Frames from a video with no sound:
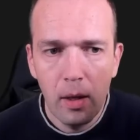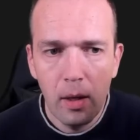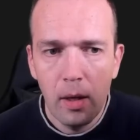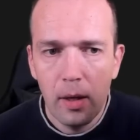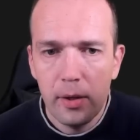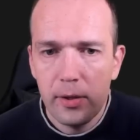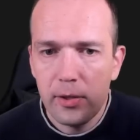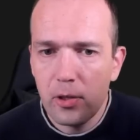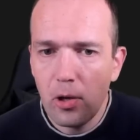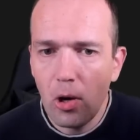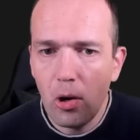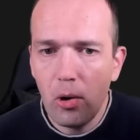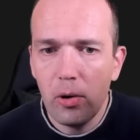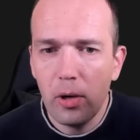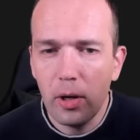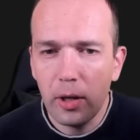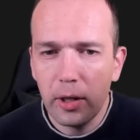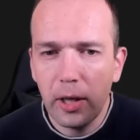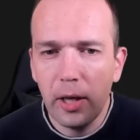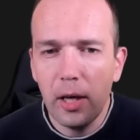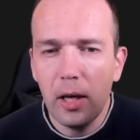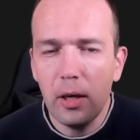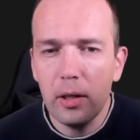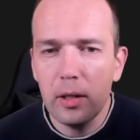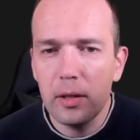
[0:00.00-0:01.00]
So
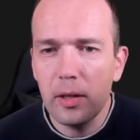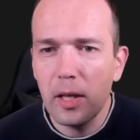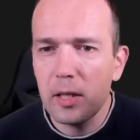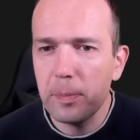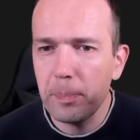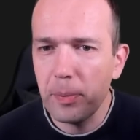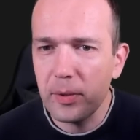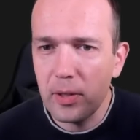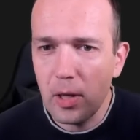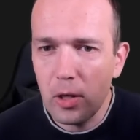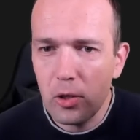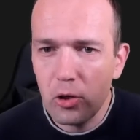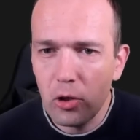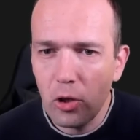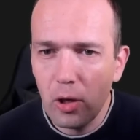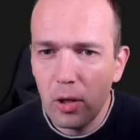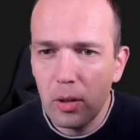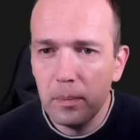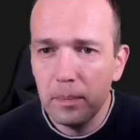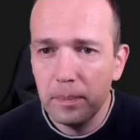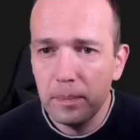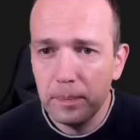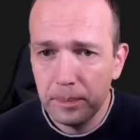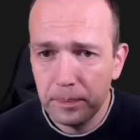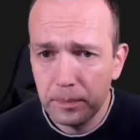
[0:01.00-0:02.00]
here in this
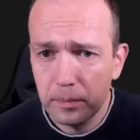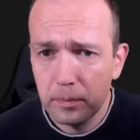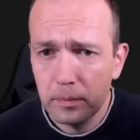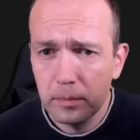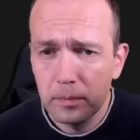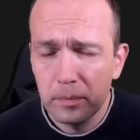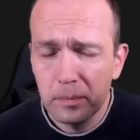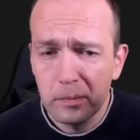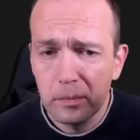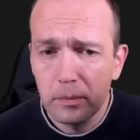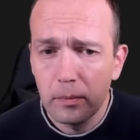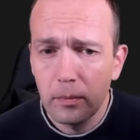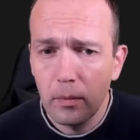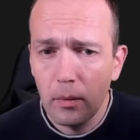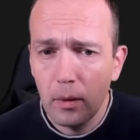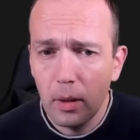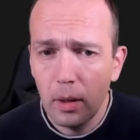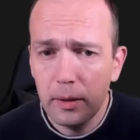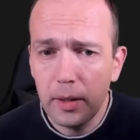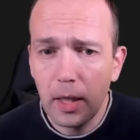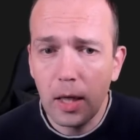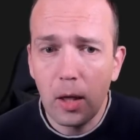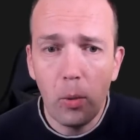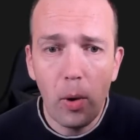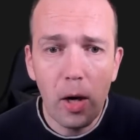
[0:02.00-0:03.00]
position,
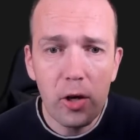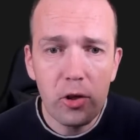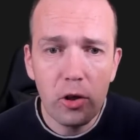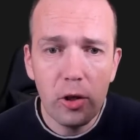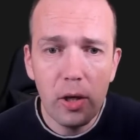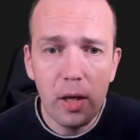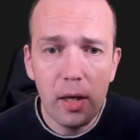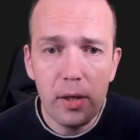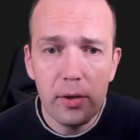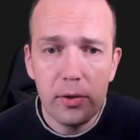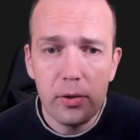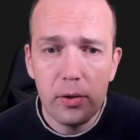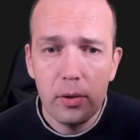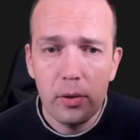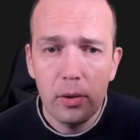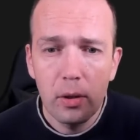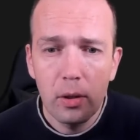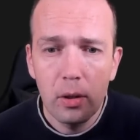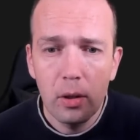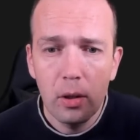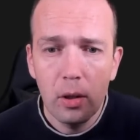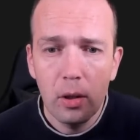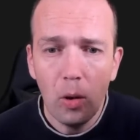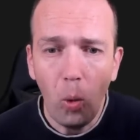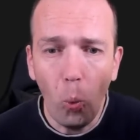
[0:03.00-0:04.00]
the question is,
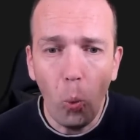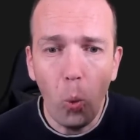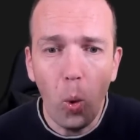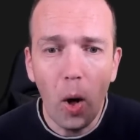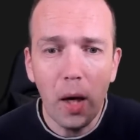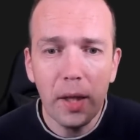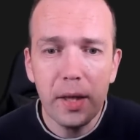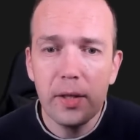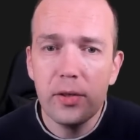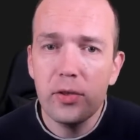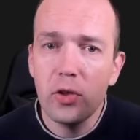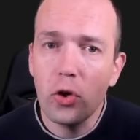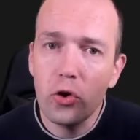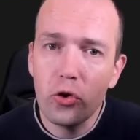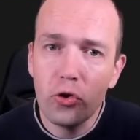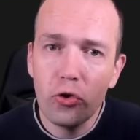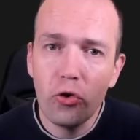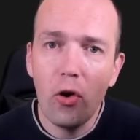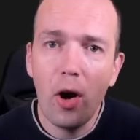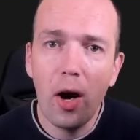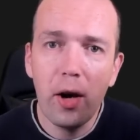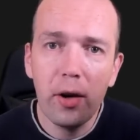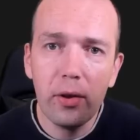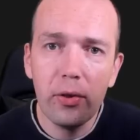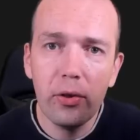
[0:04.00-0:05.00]
what is the
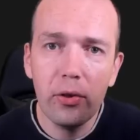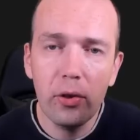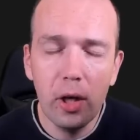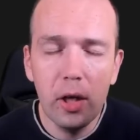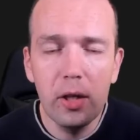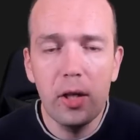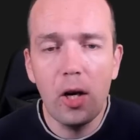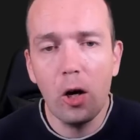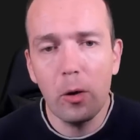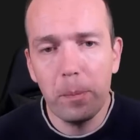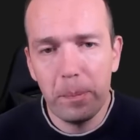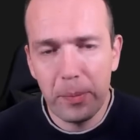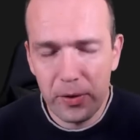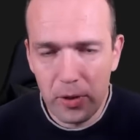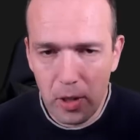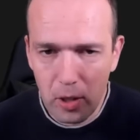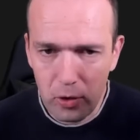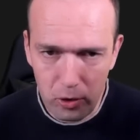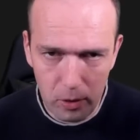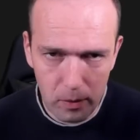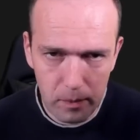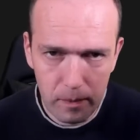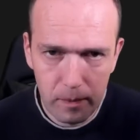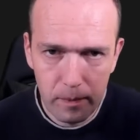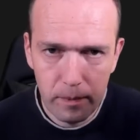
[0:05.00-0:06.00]
strength in our
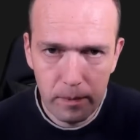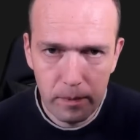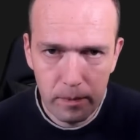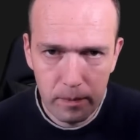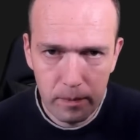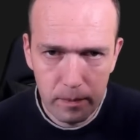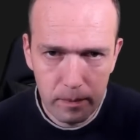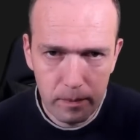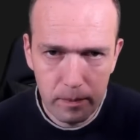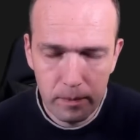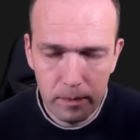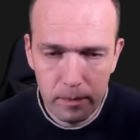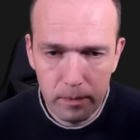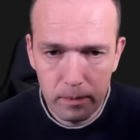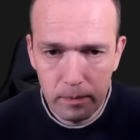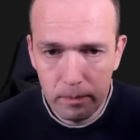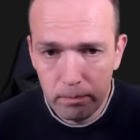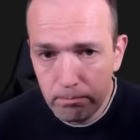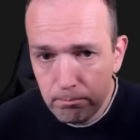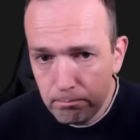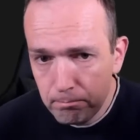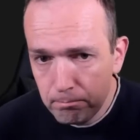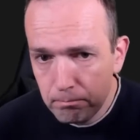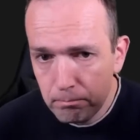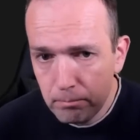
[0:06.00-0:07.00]
position?
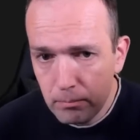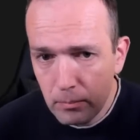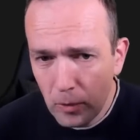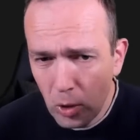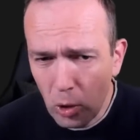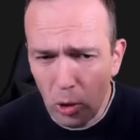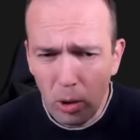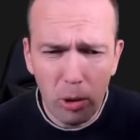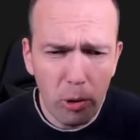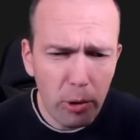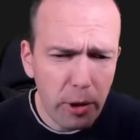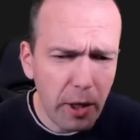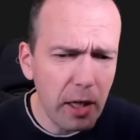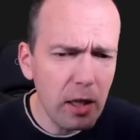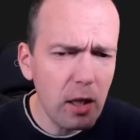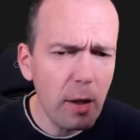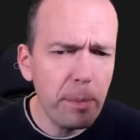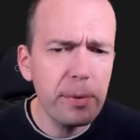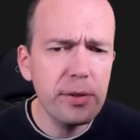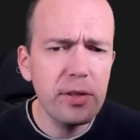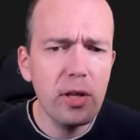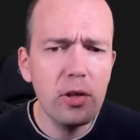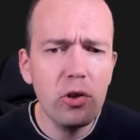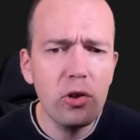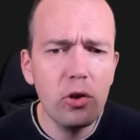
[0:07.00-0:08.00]
You look in the
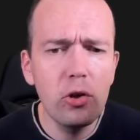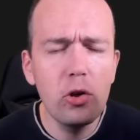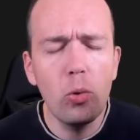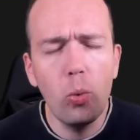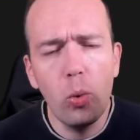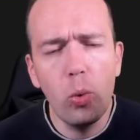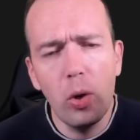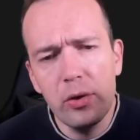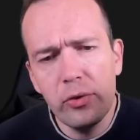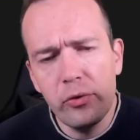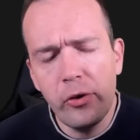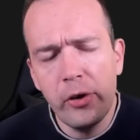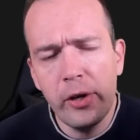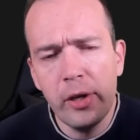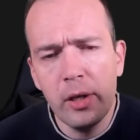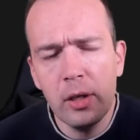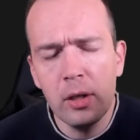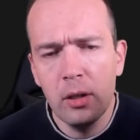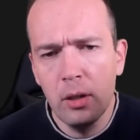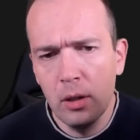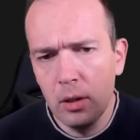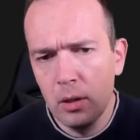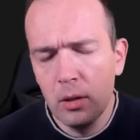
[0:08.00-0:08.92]
position, you're wondering,